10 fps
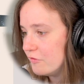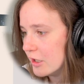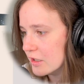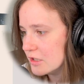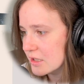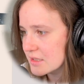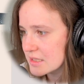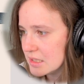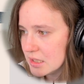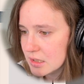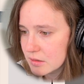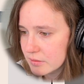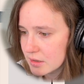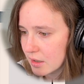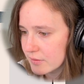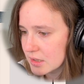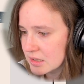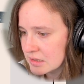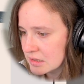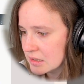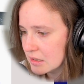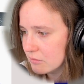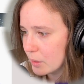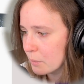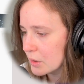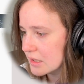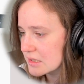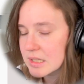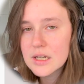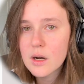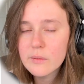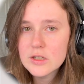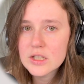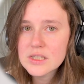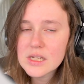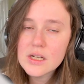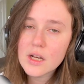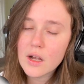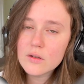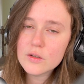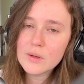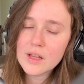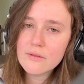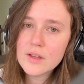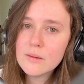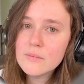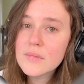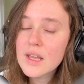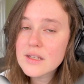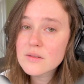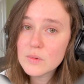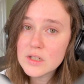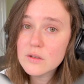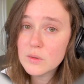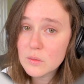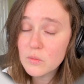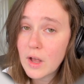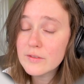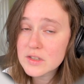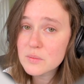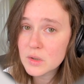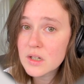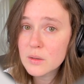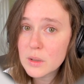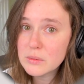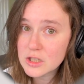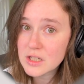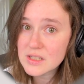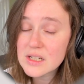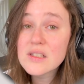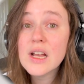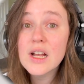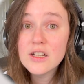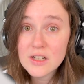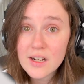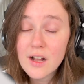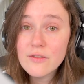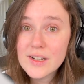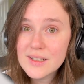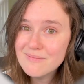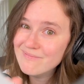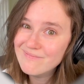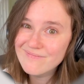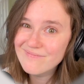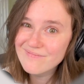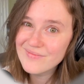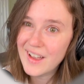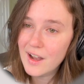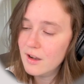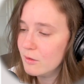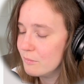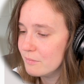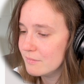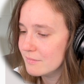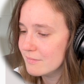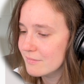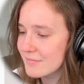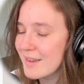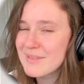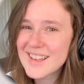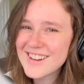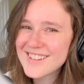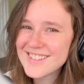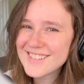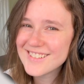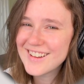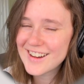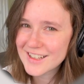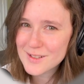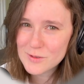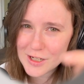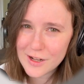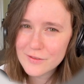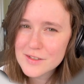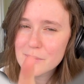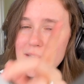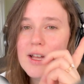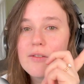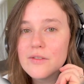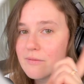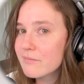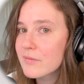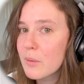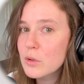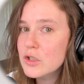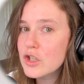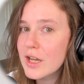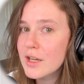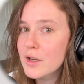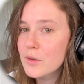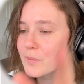very Gen Z. We love it. We embrace it. Are we Gen Z? No. Do we love them? Yes, we do. We love and support our baby Gen Zs. Gen Alpha? No. I'm kidding. I got some Gen Alphas in my life. Appreciate you.